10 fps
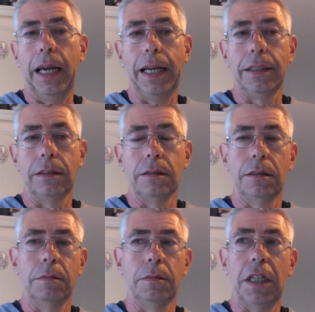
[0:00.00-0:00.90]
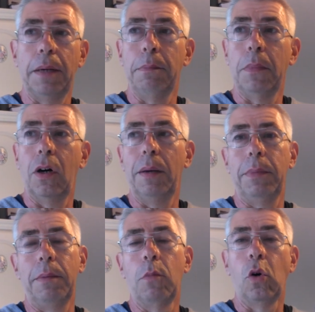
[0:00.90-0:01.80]
And they
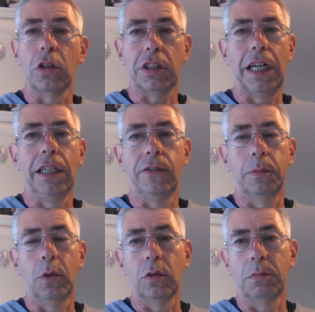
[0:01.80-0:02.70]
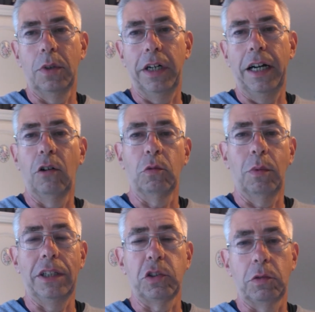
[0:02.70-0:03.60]
might be more savable than my
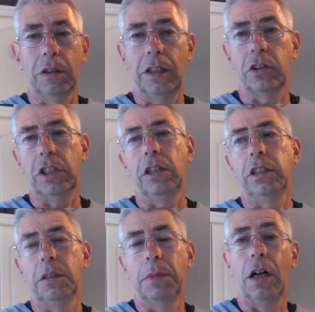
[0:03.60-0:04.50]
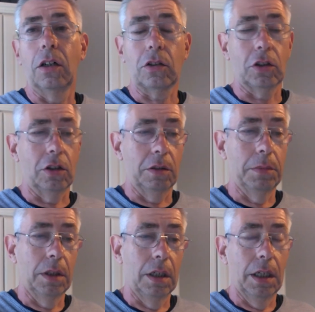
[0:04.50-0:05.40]
old ones were. I'll show you the marks on
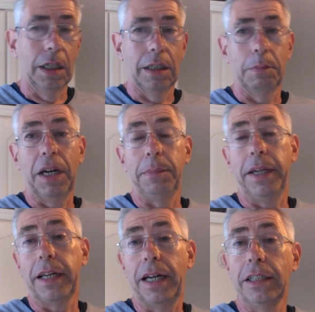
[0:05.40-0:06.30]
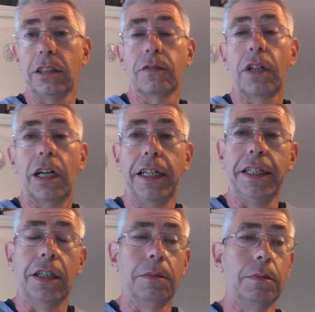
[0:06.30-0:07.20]
them. Maybe a case of
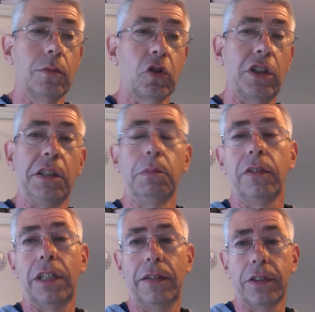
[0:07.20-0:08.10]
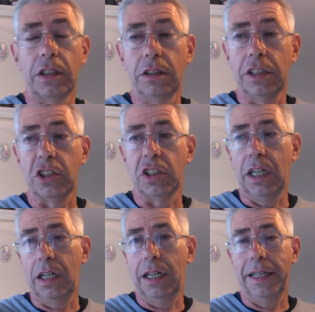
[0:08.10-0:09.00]
clean them, treat them with a leather
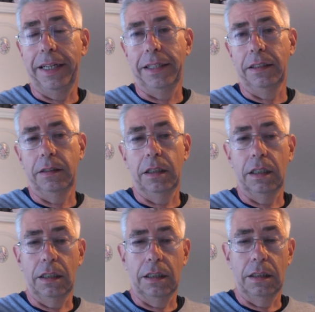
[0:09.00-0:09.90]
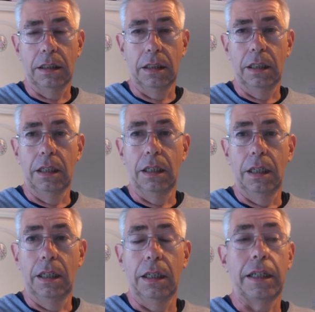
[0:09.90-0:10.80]
conditioner, and then
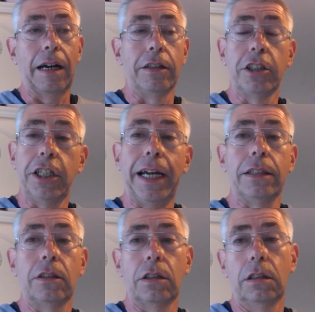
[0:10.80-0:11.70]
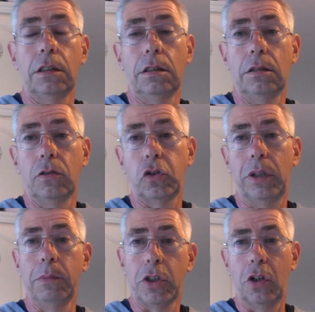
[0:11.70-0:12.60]
go and chat to
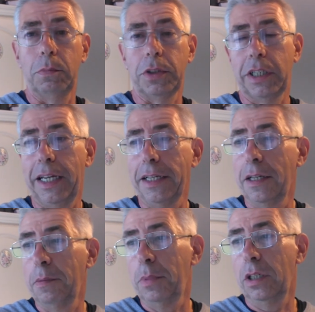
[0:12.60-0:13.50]
trim shops again.